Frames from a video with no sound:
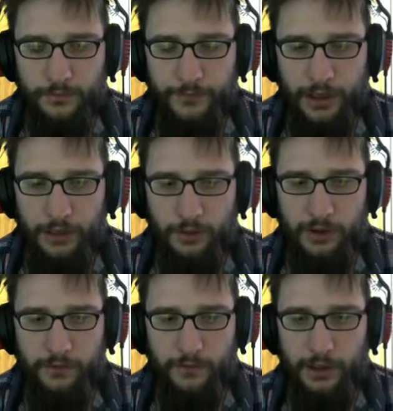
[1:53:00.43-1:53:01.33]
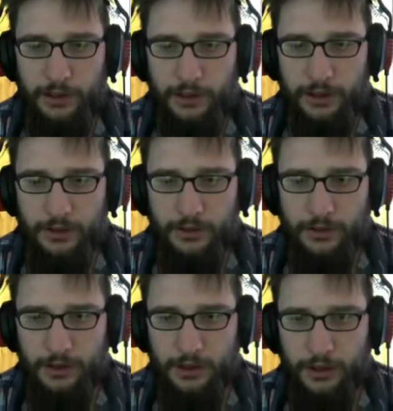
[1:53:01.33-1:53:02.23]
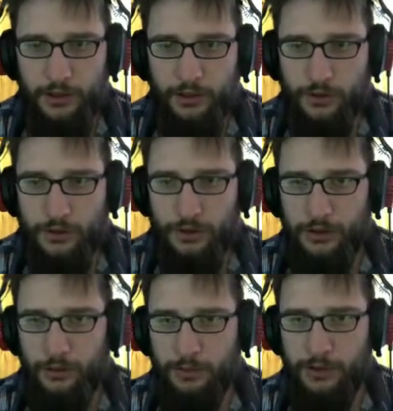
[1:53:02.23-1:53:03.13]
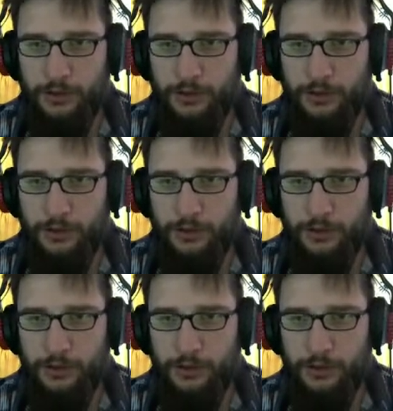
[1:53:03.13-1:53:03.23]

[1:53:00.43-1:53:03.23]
And hey, we finally got injured a little bit.